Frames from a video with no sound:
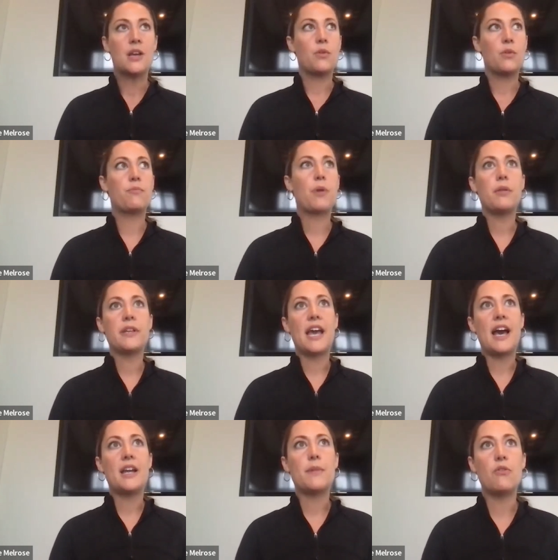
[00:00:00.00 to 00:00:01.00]
we've probably
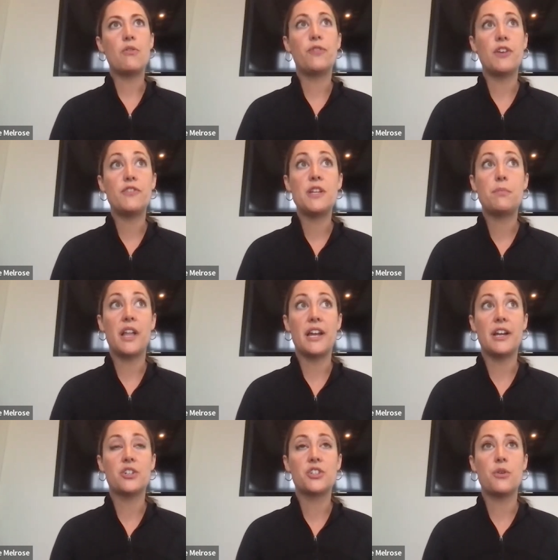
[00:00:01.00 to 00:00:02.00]
had about 50
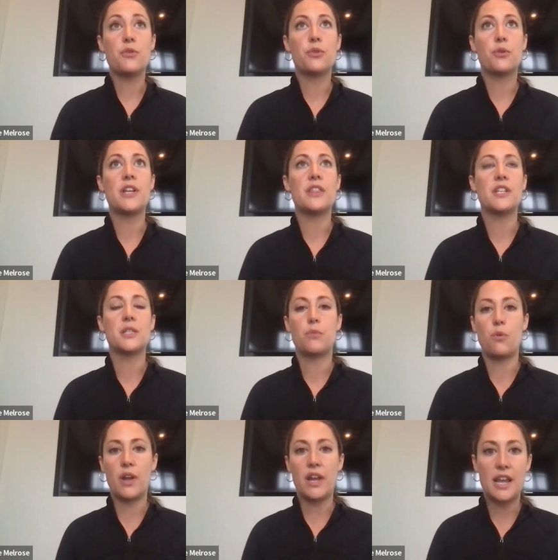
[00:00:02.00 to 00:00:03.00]
players go through it at this
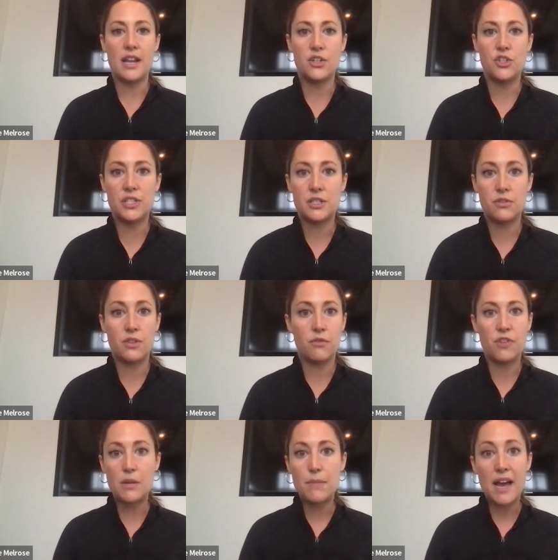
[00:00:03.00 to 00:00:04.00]
point and just the
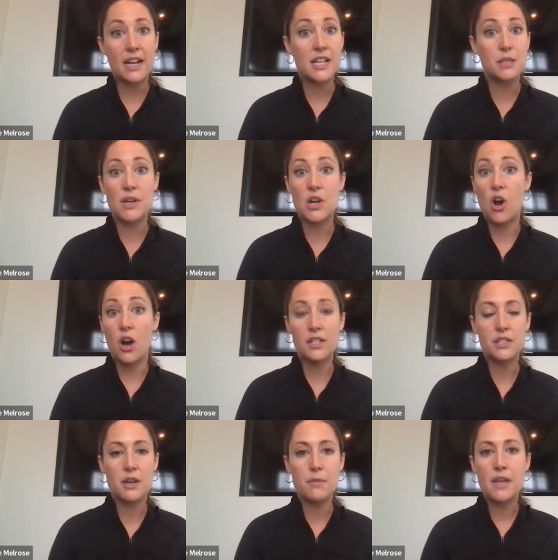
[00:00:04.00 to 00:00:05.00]
feedback has been
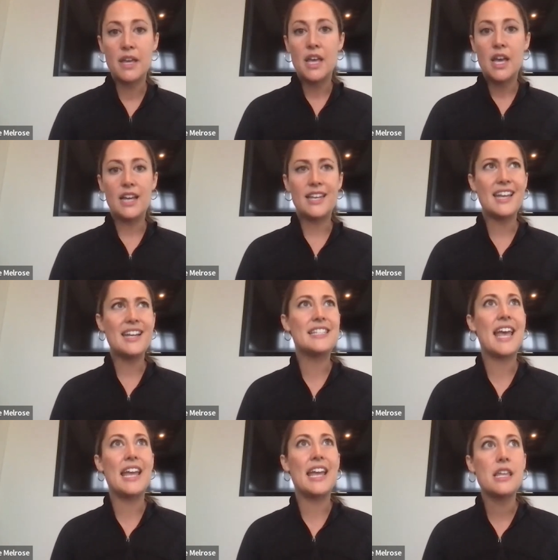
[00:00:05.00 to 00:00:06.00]
awesome again is
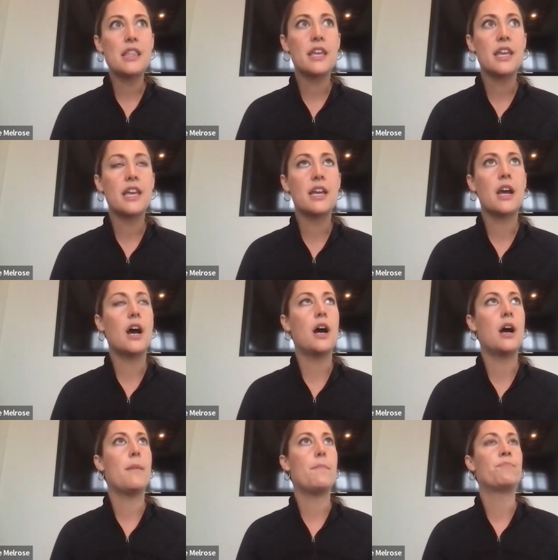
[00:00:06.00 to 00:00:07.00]
anything
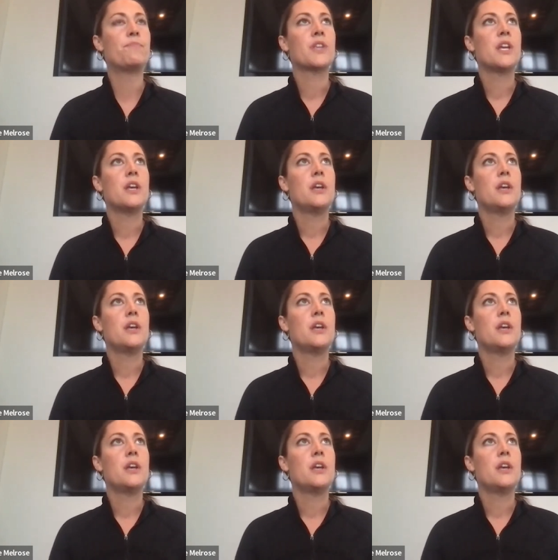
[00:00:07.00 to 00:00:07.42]
um,